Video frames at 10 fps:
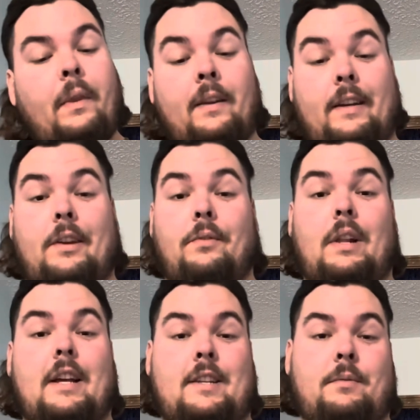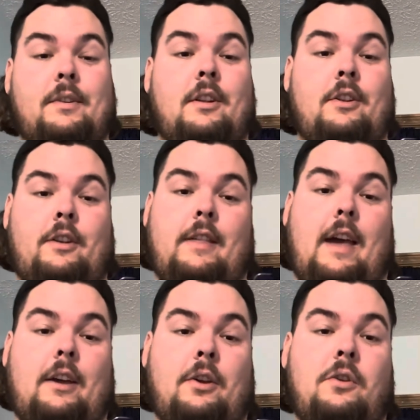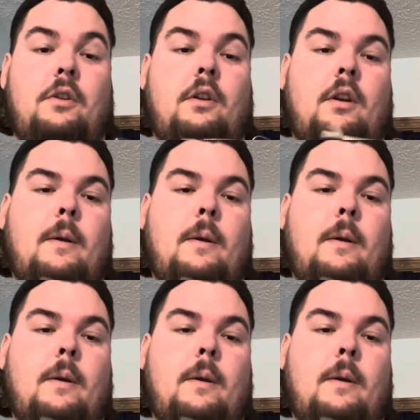Didn't realize it was going to look that good.